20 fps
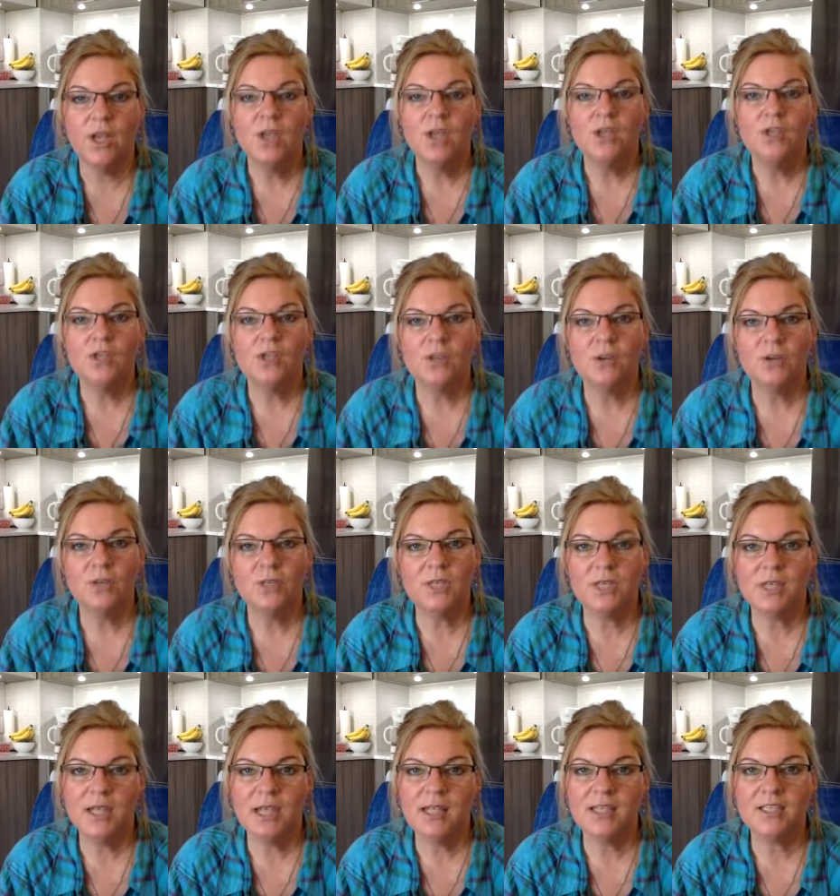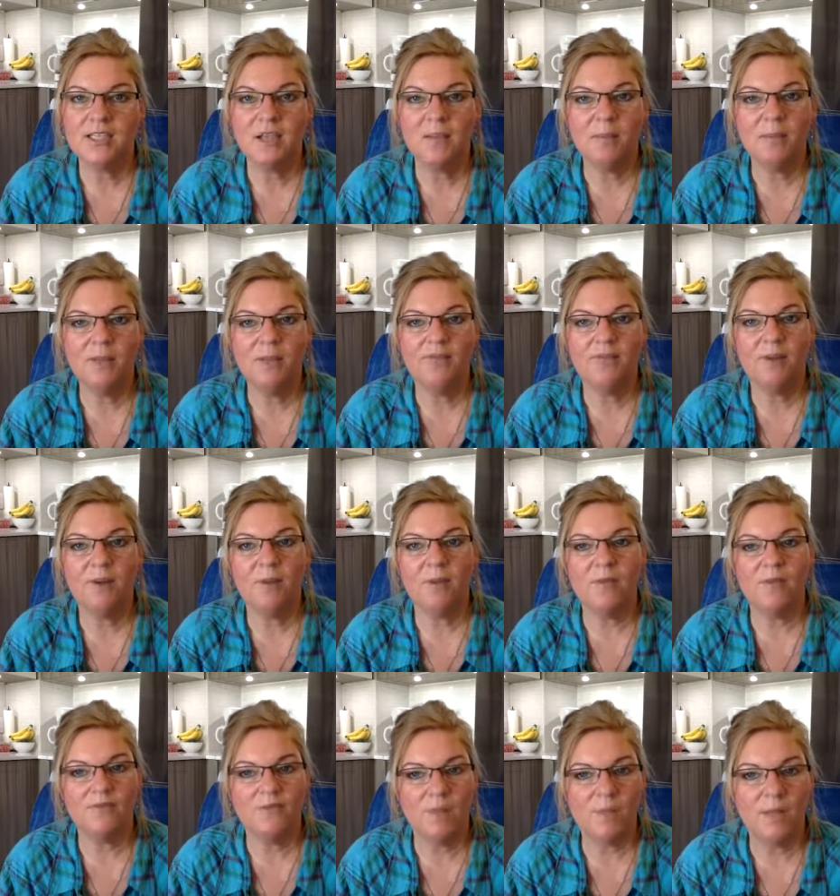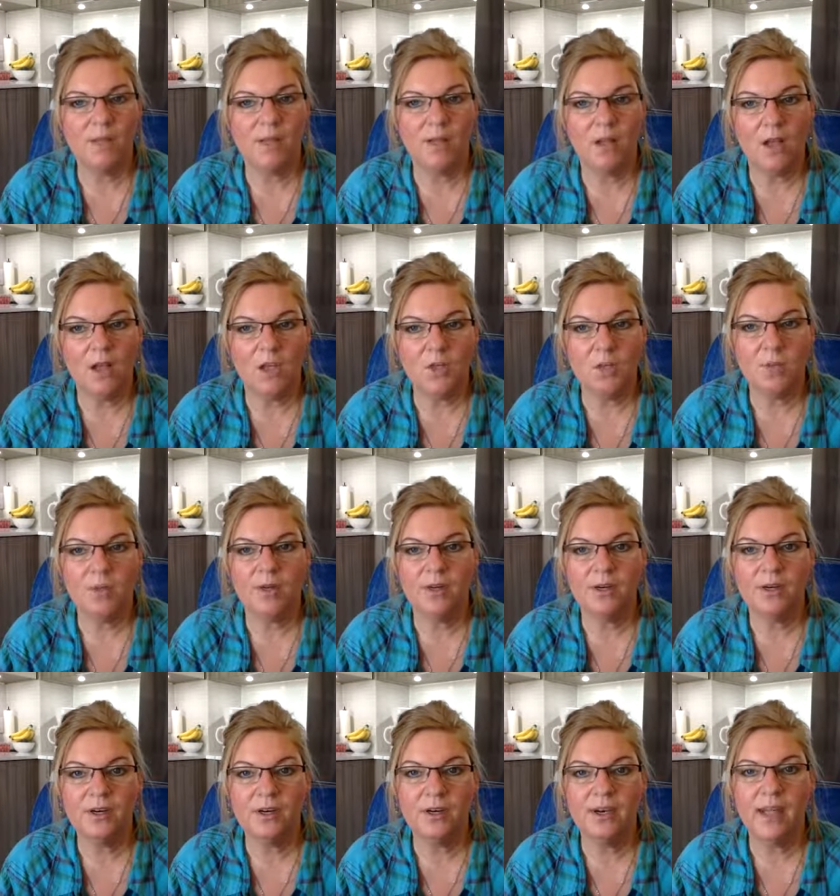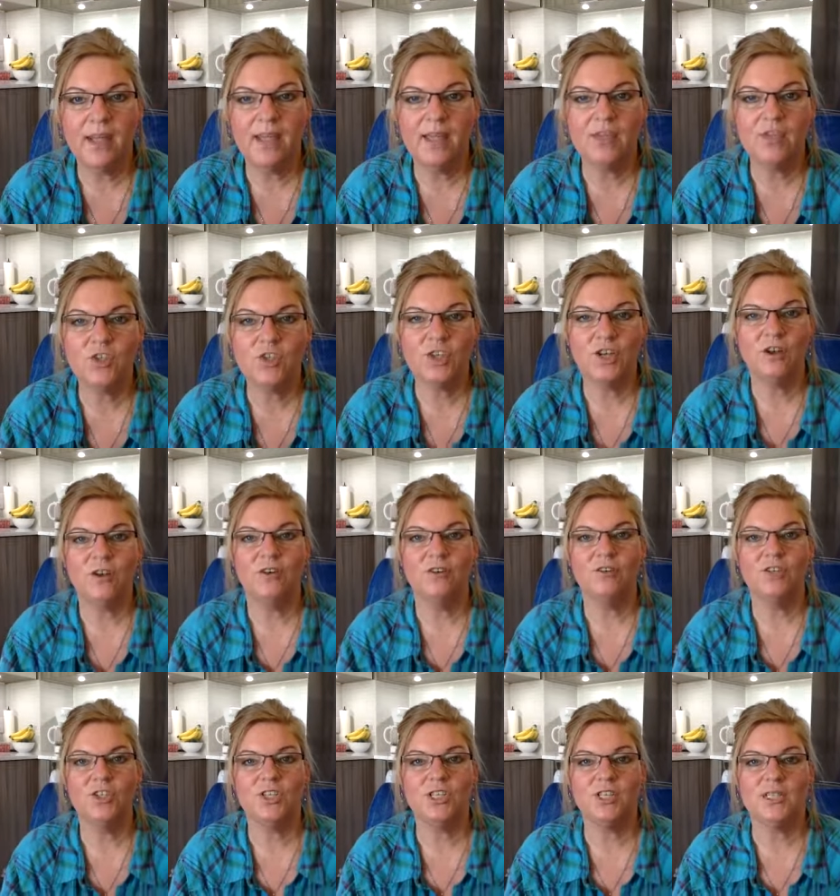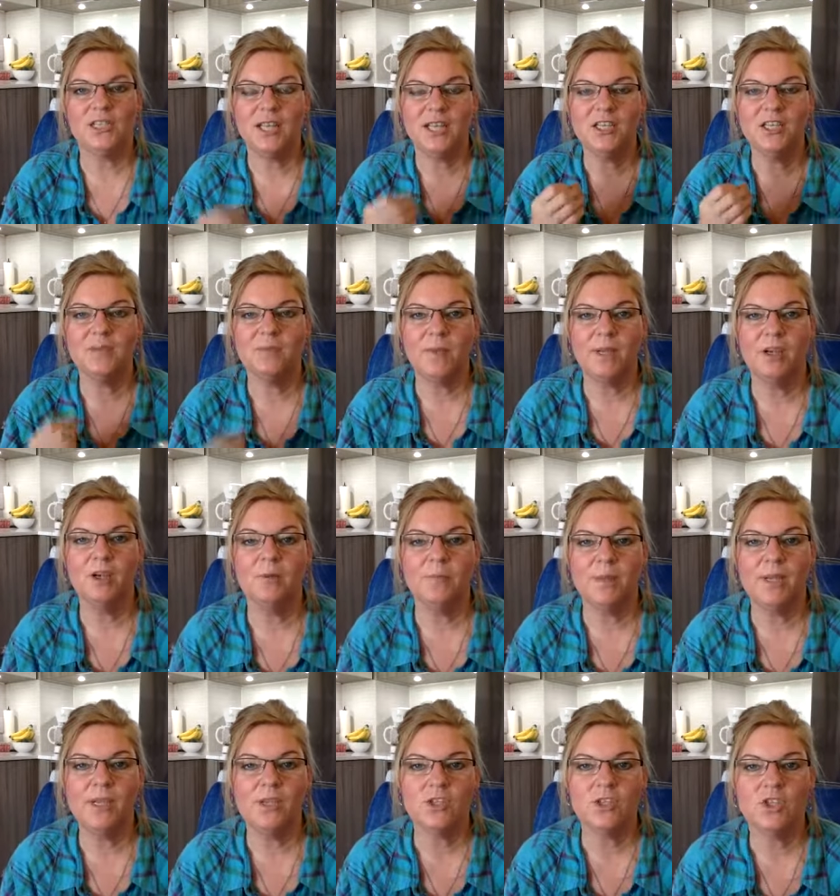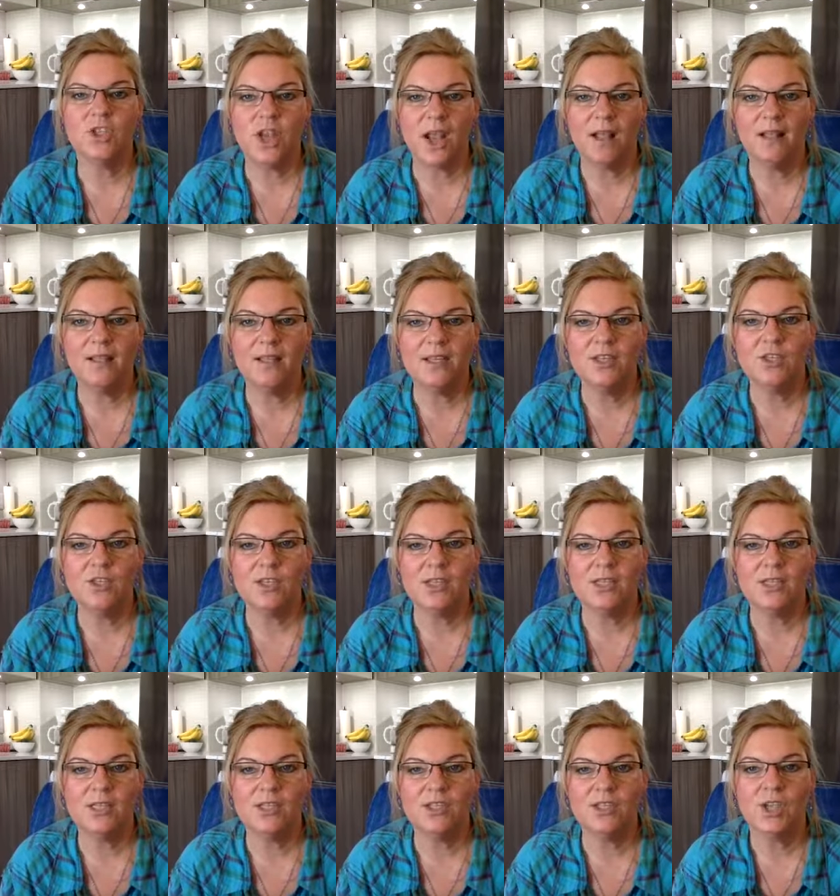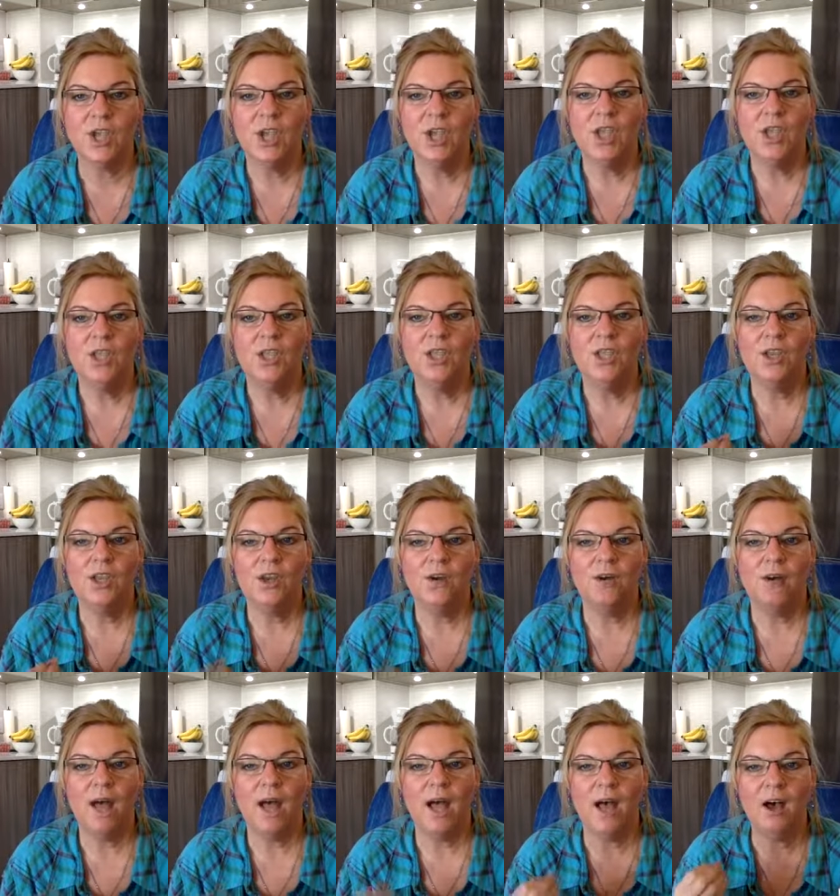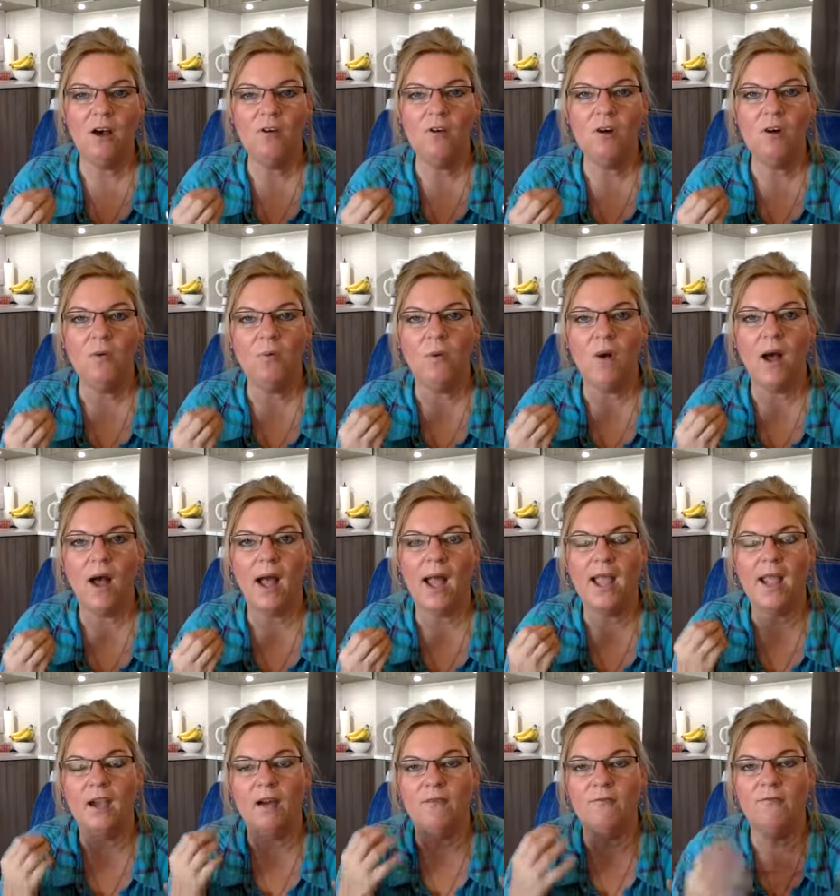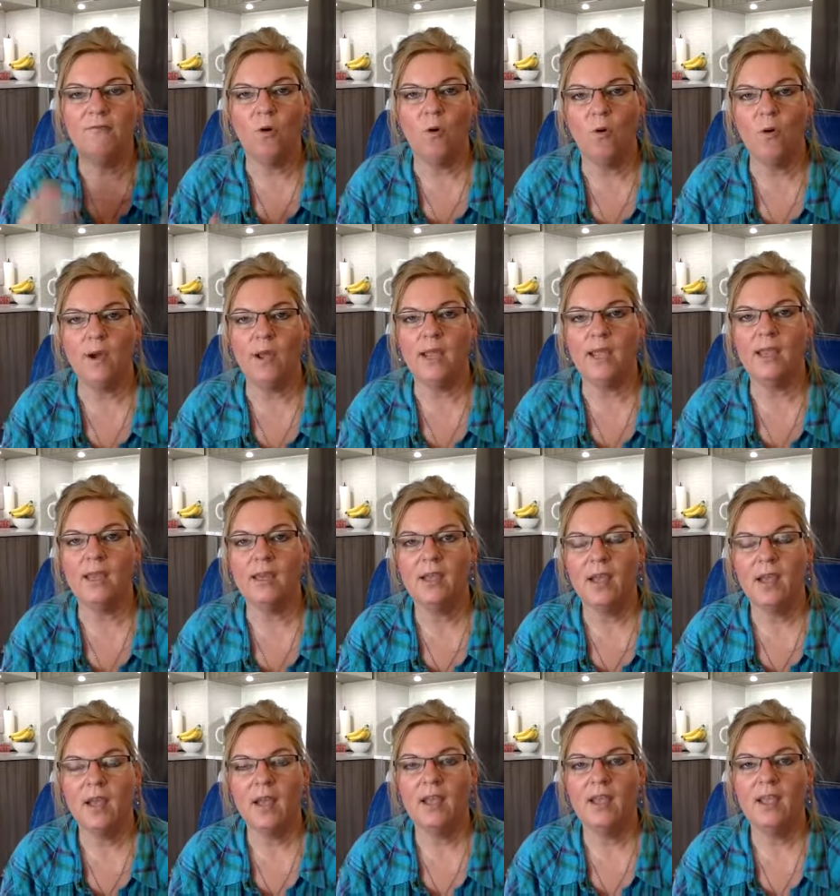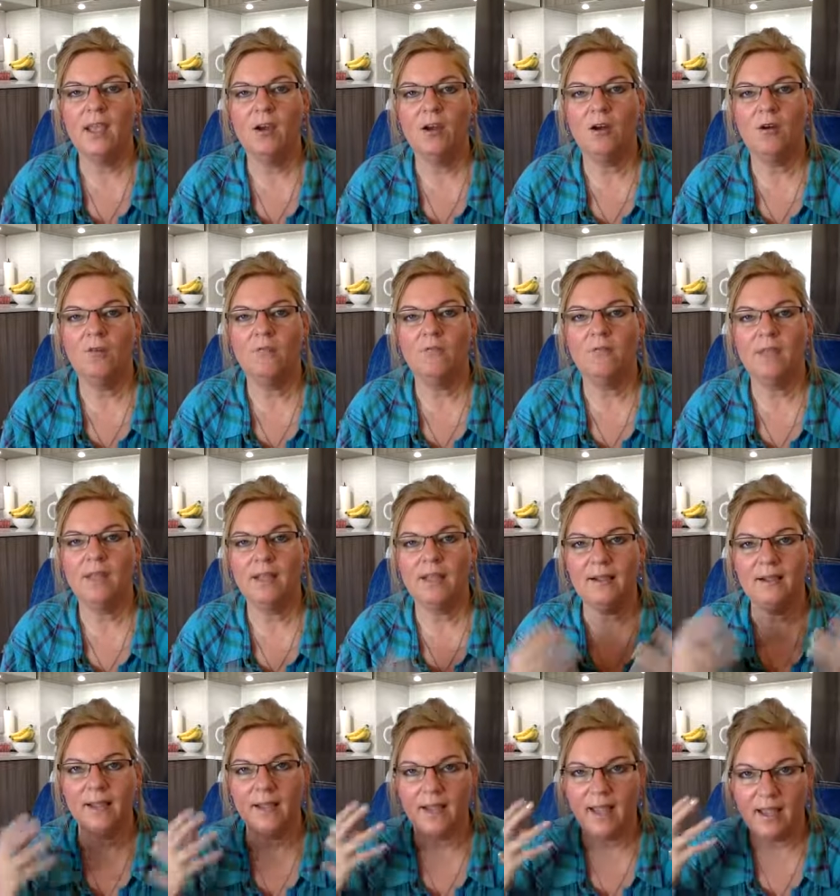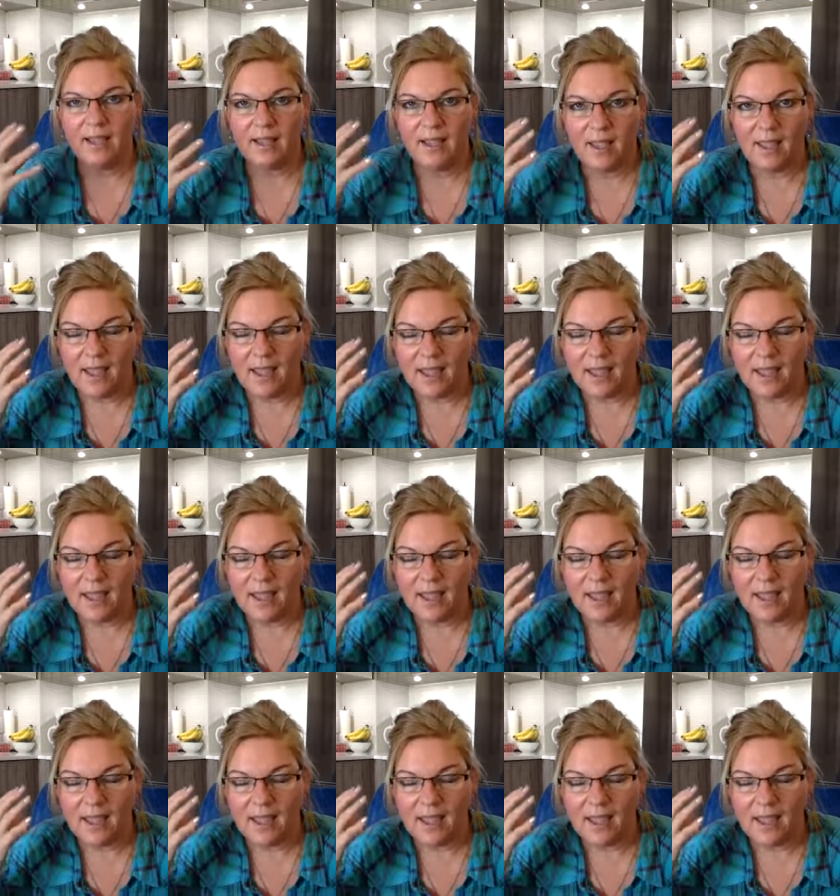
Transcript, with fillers: So today it's coming from a female entrepreneur, and you know, she said to me her biggest challenge is, you know, how do I avoid, you know, feeling like I, I